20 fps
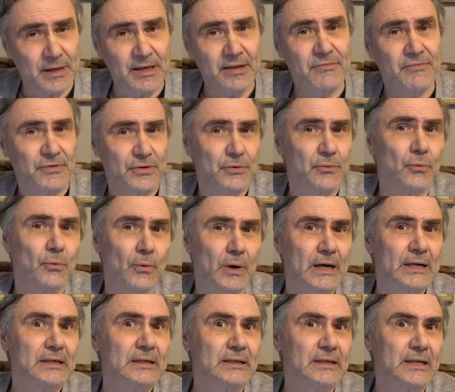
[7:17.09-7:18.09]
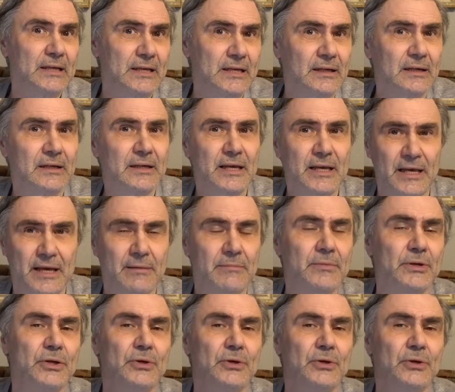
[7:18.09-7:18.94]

If you want to heal him,